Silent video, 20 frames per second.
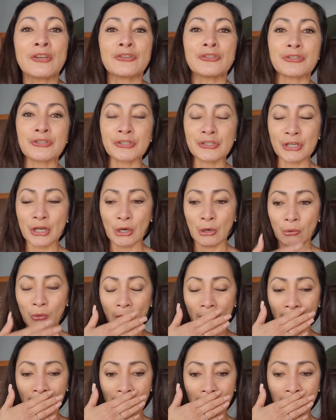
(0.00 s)

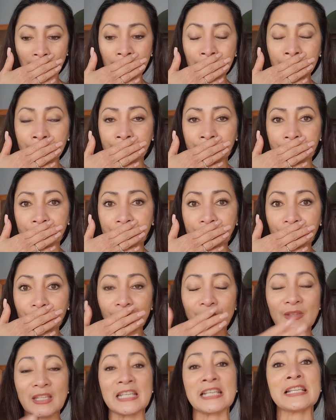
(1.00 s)
So
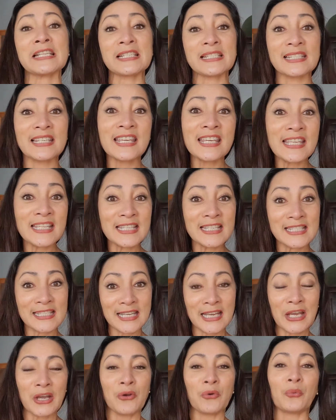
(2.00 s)
since